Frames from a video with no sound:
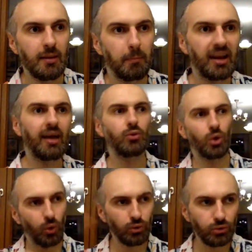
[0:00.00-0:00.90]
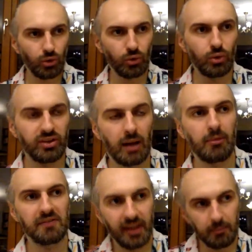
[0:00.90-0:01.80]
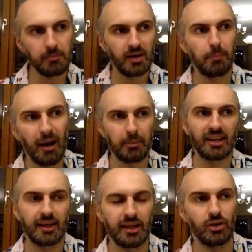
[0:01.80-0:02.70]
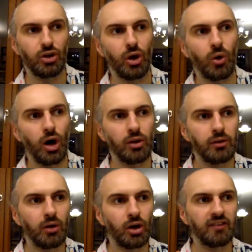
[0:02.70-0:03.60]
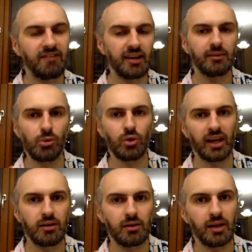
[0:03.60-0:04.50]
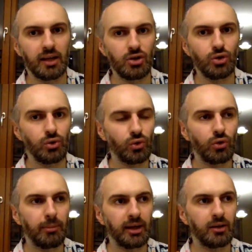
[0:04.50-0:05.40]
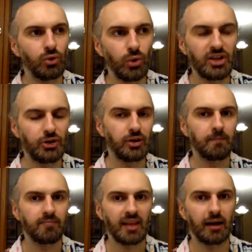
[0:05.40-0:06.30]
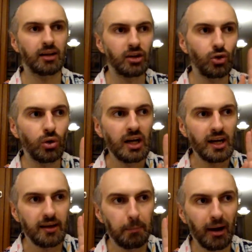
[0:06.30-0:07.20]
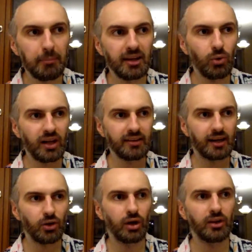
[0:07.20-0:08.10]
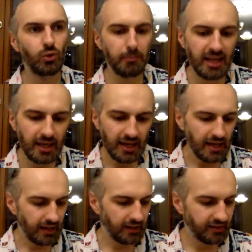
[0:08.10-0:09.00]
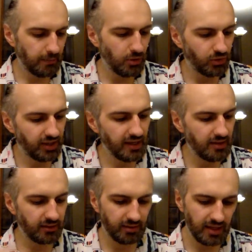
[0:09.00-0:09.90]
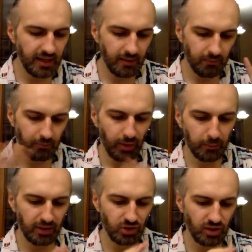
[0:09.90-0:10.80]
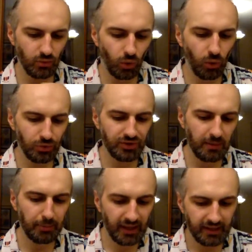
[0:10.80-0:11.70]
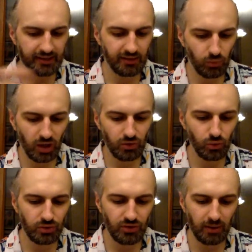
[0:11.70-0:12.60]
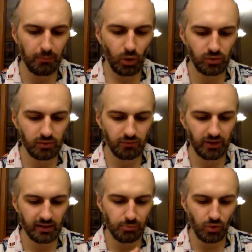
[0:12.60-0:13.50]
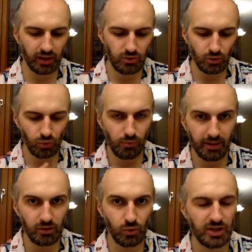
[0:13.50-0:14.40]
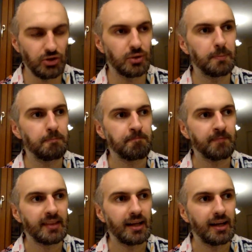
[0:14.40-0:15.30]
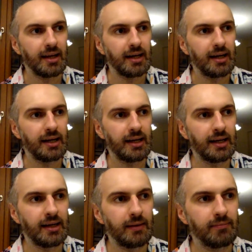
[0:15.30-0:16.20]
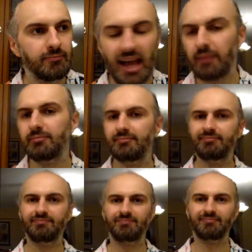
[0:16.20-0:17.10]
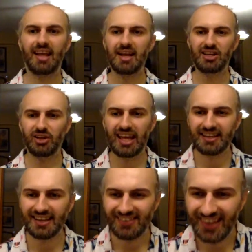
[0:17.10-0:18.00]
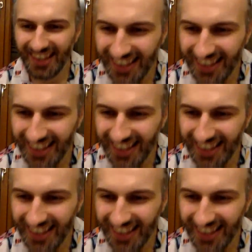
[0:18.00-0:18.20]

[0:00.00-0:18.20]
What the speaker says: But I will also do some of them publicly, you know, on Facebook and YouTube and Twitch. I'm going to do, the public ones are going to be simultaneously published in all 3 places, 1, 2, 3, both Facebook and YouTube and Twitch. Yeah, so that's it.